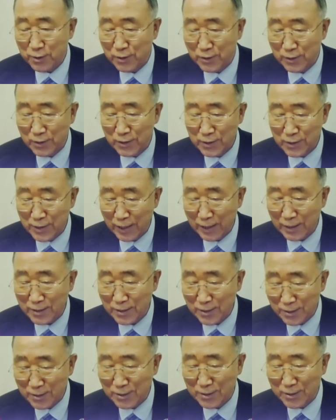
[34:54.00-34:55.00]
said
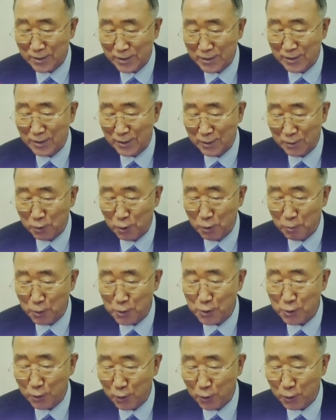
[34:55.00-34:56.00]
almost
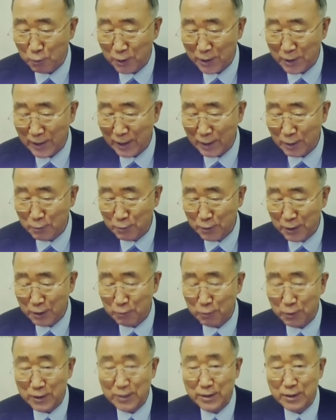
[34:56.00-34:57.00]
all what I really
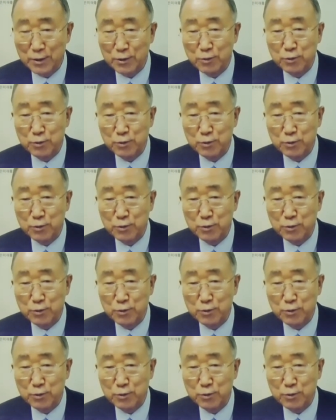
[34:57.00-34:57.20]
wanted to